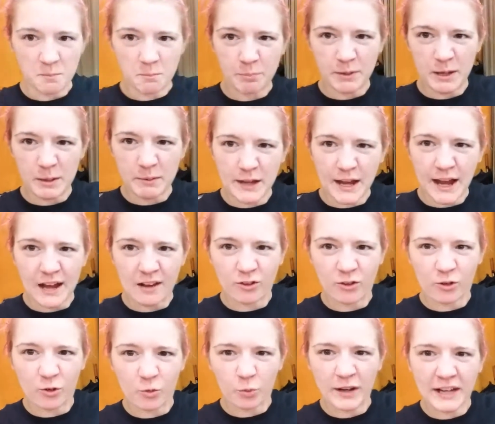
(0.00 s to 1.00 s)
BBS,
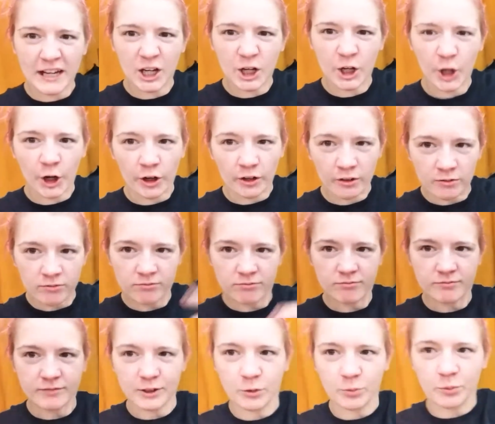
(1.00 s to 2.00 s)
we here.
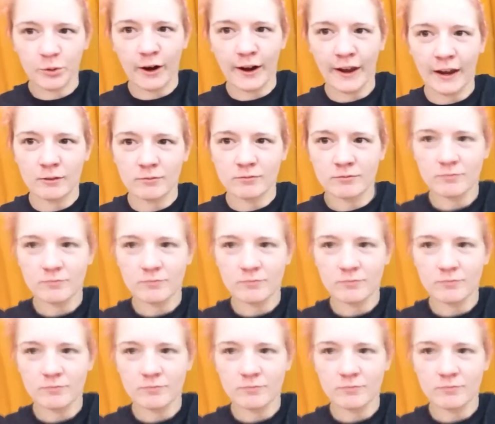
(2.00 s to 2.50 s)
Great.